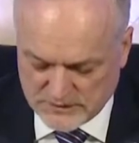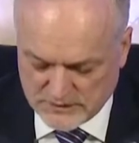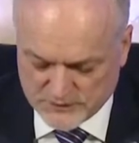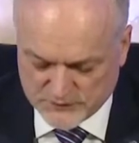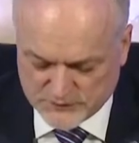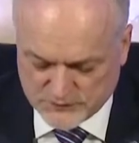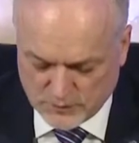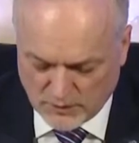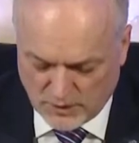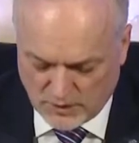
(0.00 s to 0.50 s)

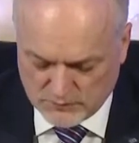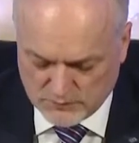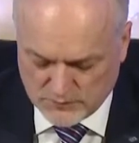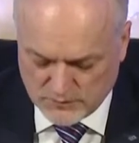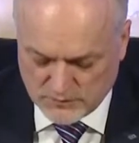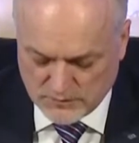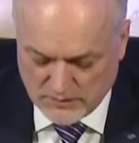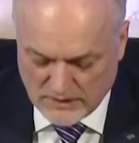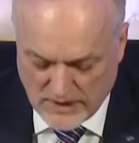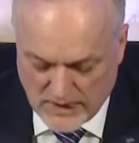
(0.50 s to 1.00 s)

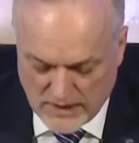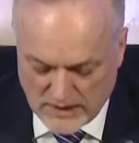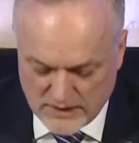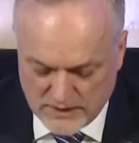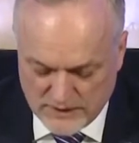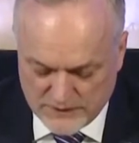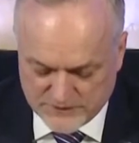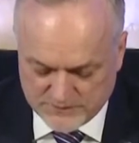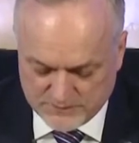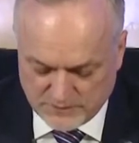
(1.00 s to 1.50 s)
and
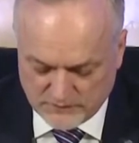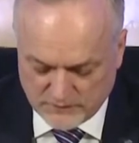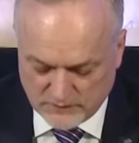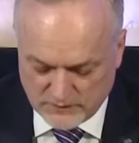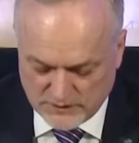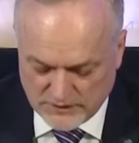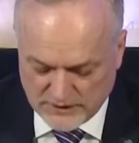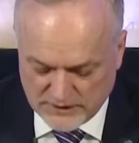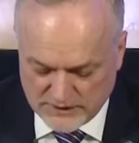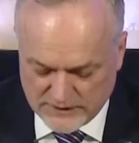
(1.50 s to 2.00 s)
so less
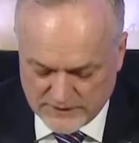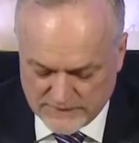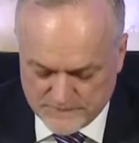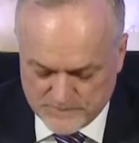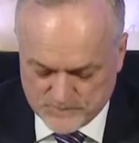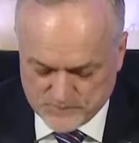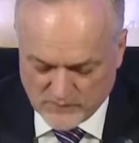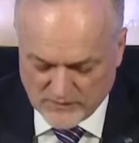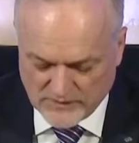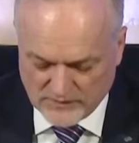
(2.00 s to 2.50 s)

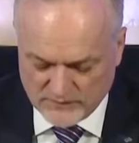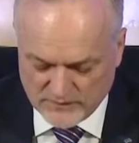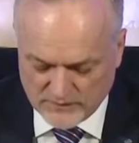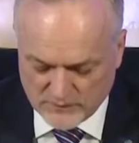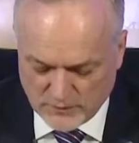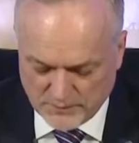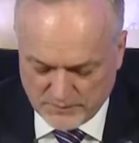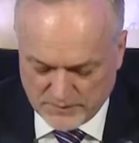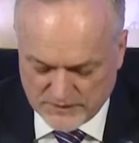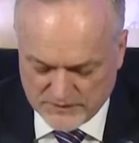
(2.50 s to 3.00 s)
scrap
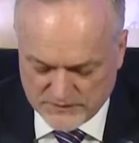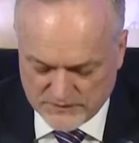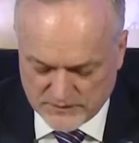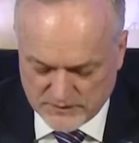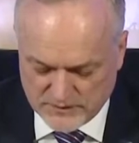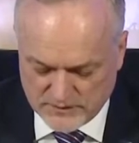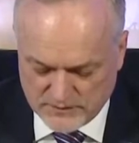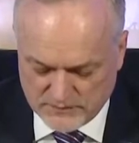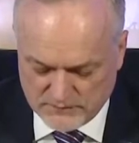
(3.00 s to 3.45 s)
transport.